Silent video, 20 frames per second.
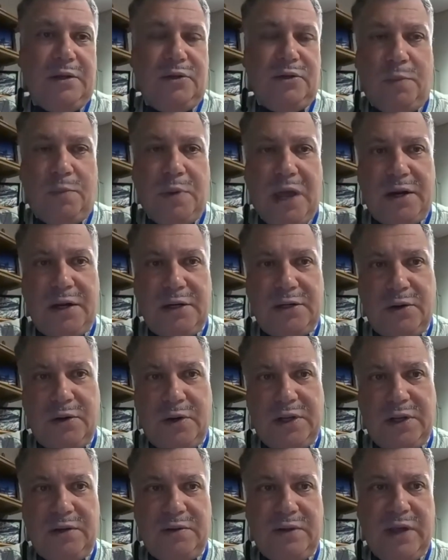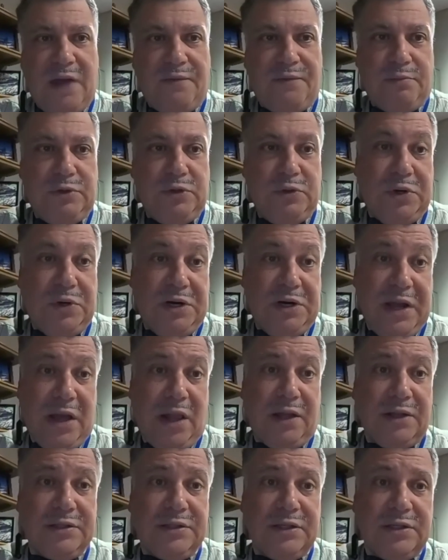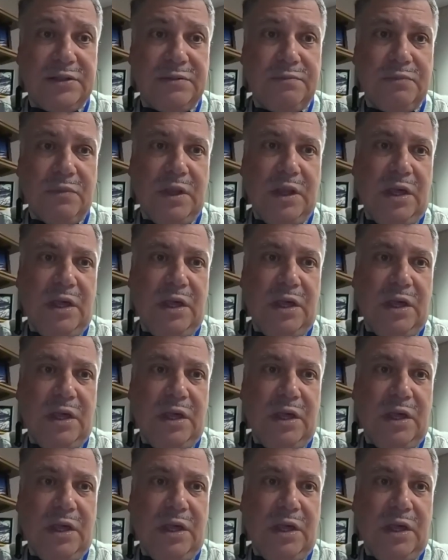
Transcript: your patent attorney and have them do an analysis.